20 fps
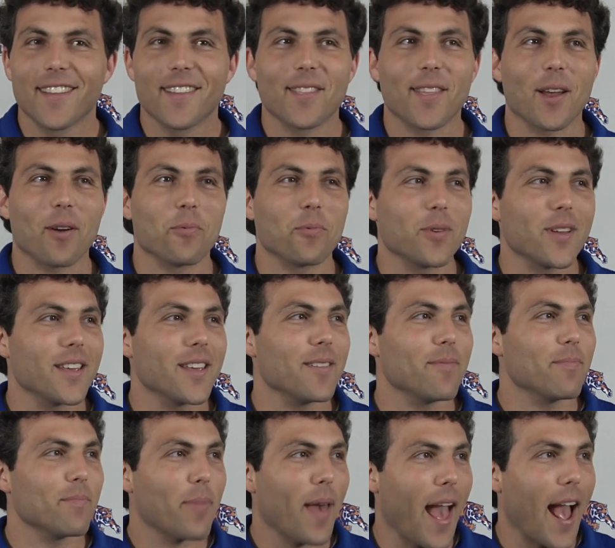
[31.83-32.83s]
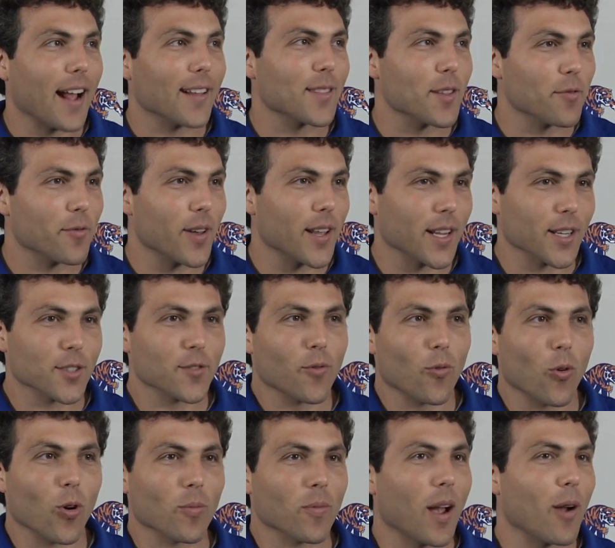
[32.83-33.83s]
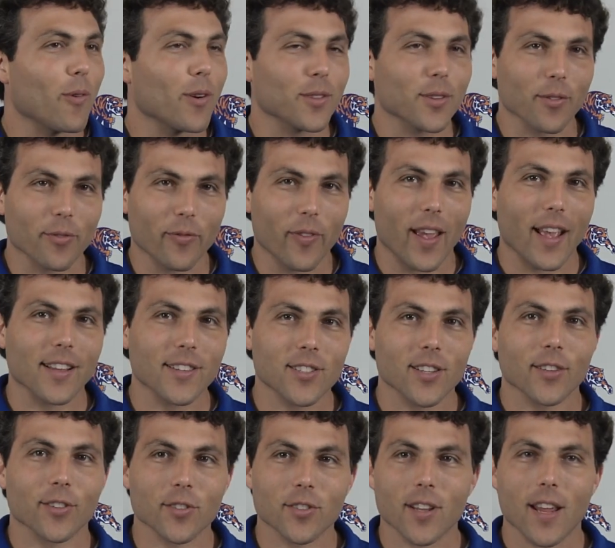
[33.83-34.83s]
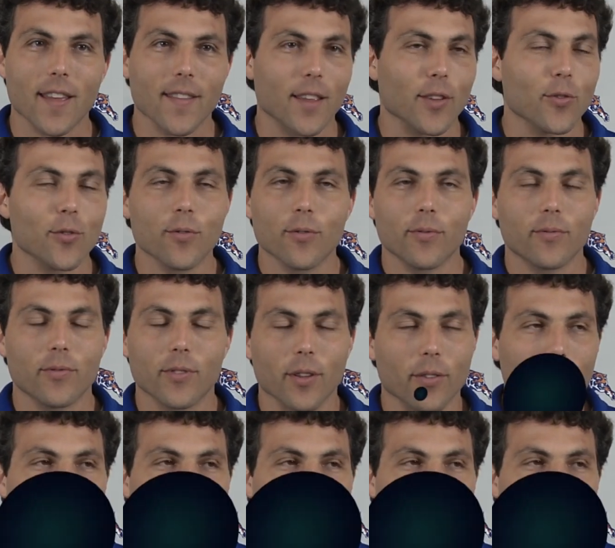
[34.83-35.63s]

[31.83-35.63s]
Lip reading: that we pack the FedEx Forum. I want the fans to understand that the